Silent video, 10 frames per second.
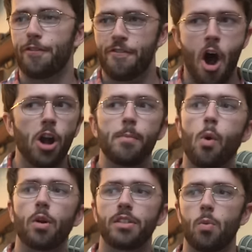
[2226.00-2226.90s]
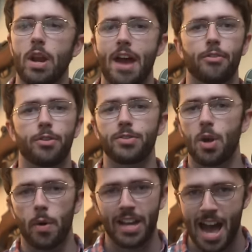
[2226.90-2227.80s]
far more than whatever is
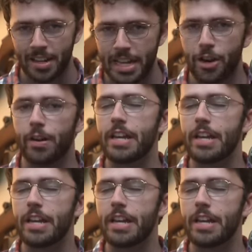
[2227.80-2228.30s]
going on here,